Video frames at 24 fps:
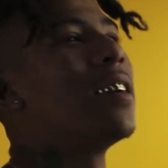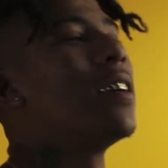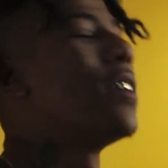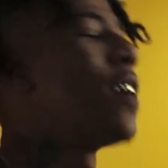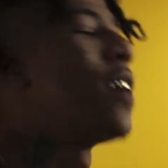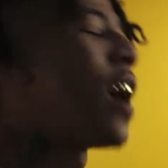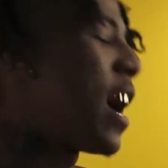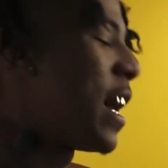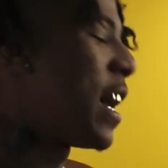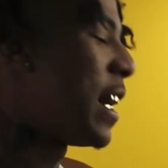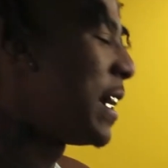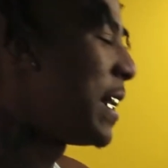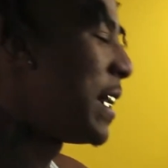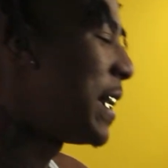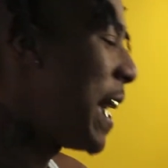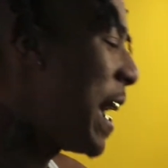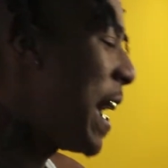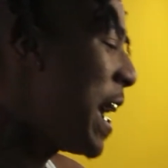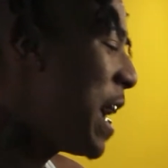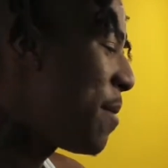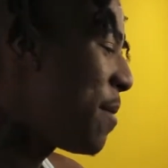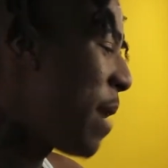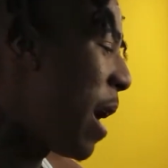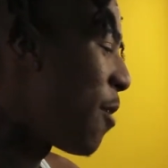all right, the
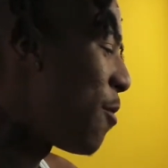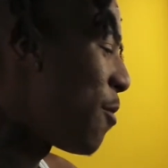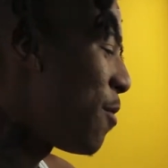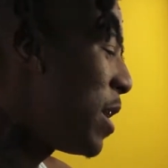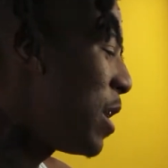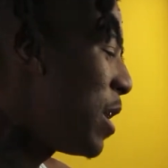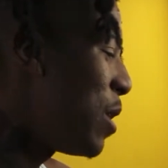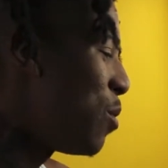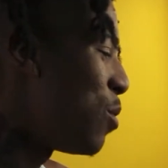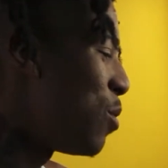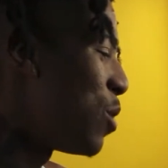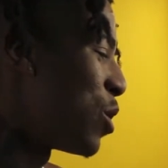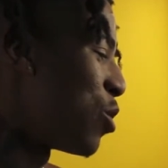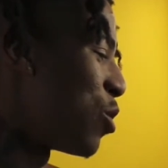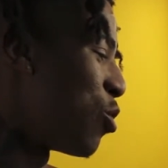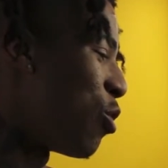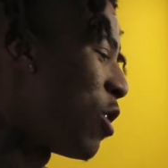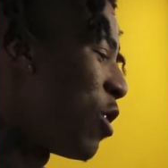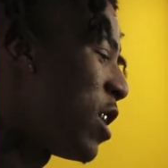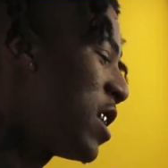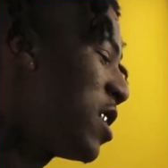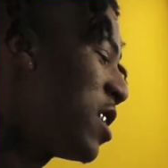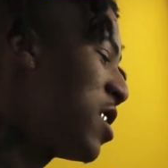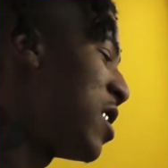tape, I really was
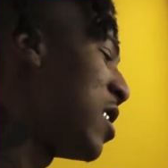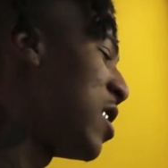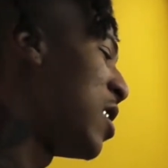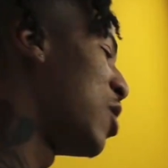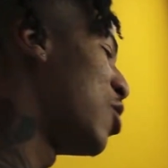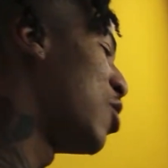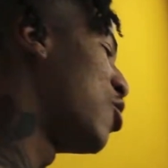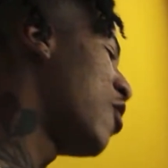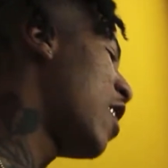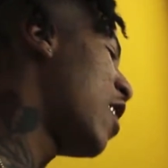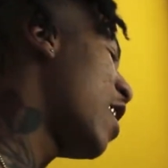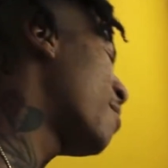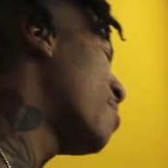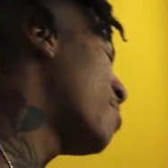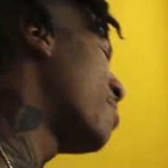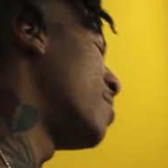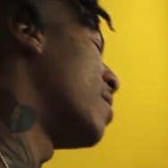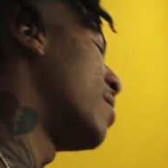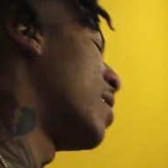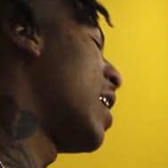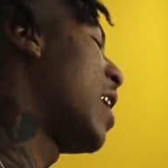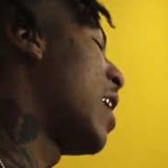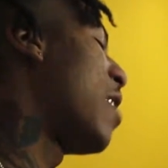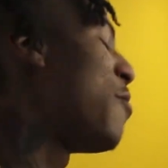rushing to drop
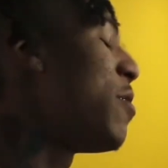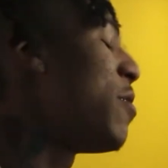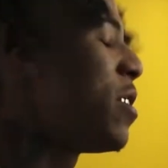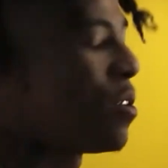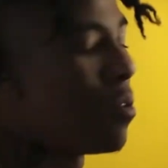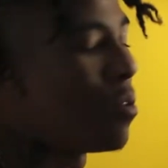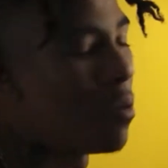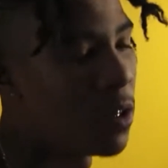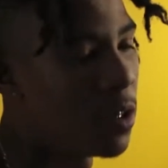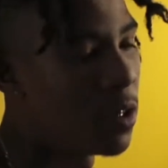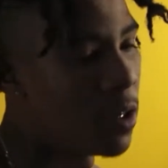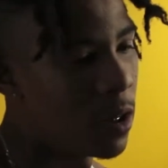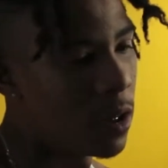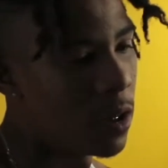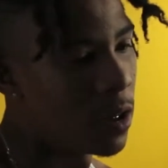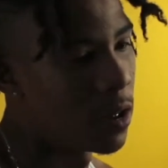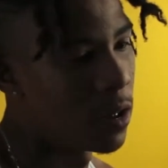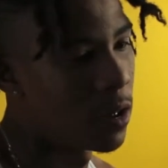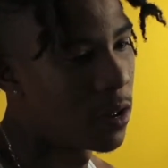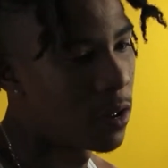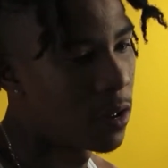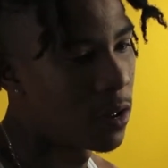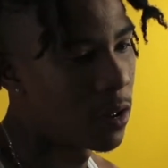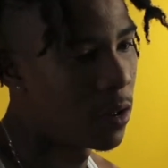it. I really was just
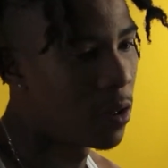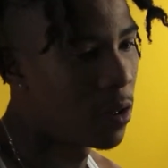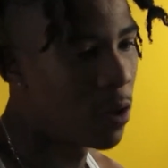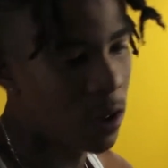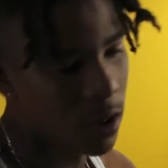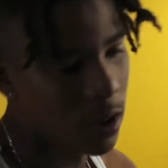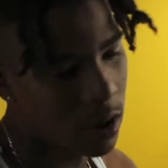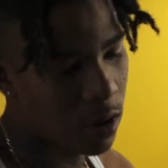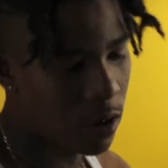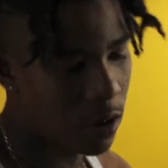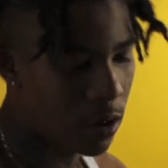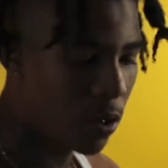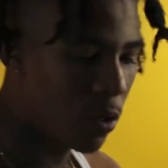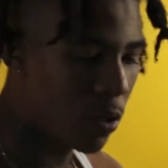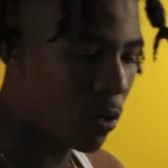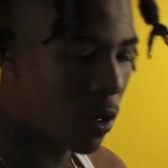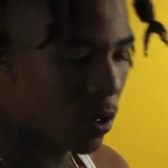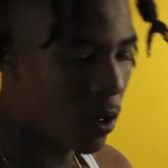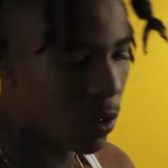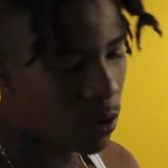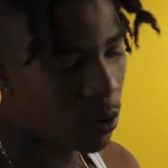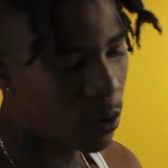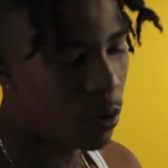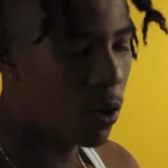going to the
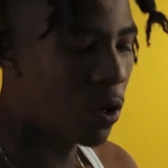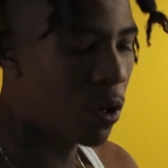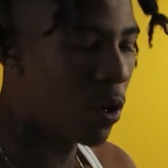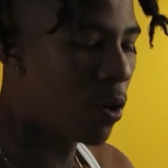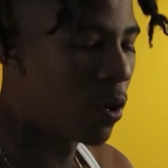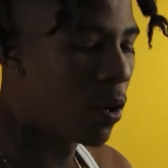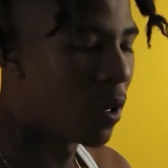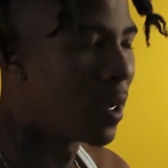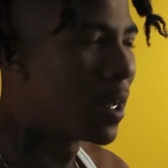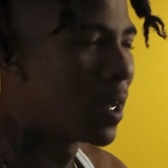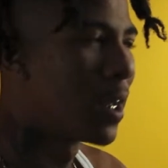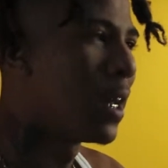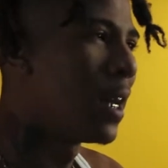studio, studio.